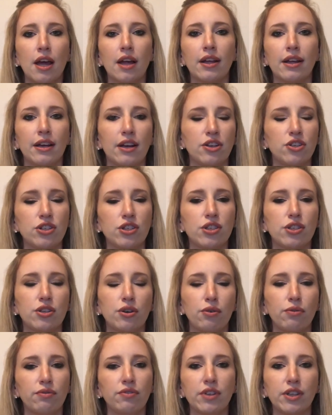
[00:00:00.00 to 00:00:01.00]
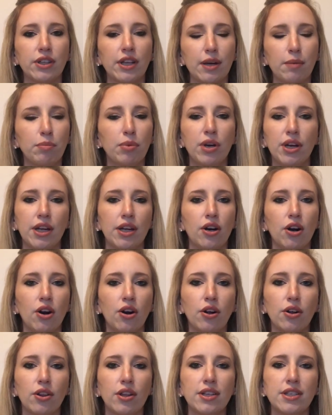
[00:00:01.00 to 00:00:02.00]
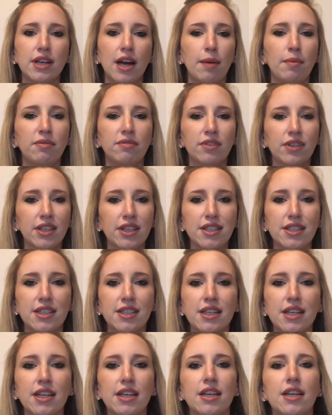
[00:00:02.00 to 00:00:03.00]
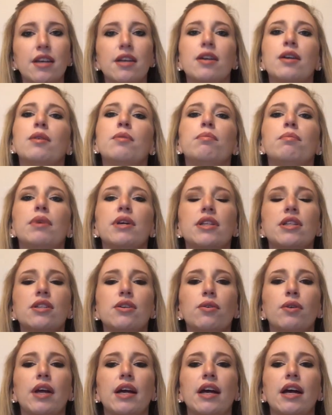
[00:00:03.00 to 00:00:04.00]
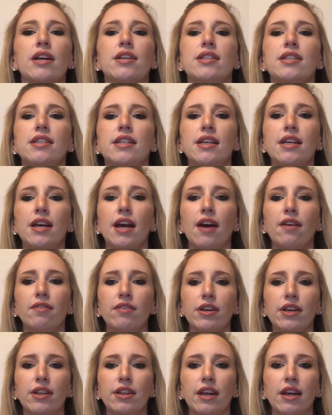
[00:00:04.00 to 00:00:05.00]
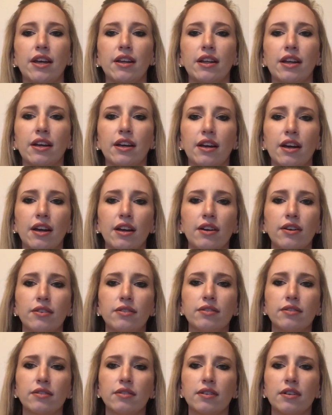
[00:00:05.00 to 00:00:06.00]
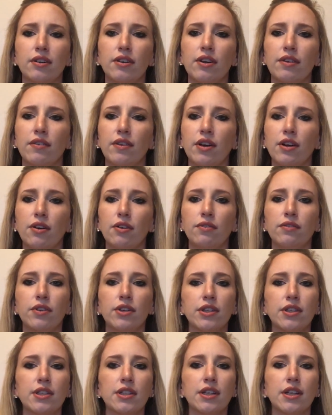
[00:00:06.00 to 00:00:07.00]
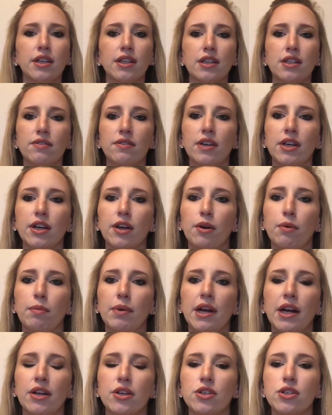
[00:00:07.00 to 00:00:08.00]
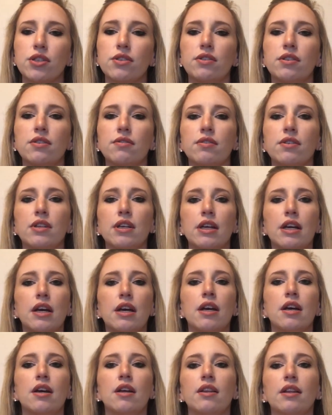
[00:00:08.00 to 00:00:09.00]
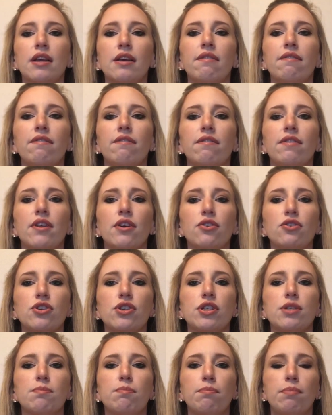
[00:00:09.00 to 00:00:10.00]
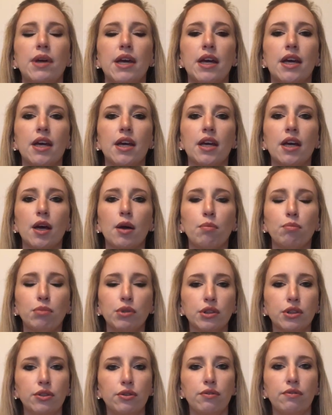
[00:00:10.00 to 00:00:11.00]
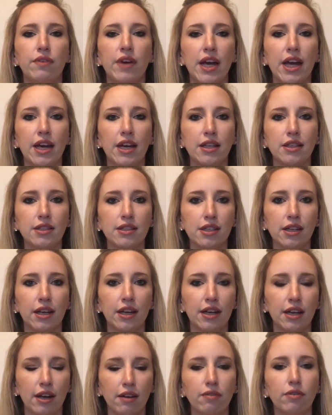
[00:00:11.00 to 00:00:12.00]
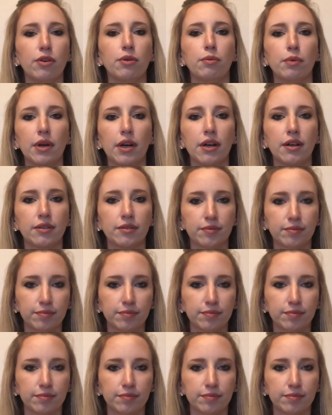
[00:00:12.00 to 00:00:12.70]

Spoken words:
Like I just don't feel like putting it on all the time and feeling sticky. But so like I see everything. Like I don't even know if you can see it in this video, but I just like they're just big blue veins like everywhere.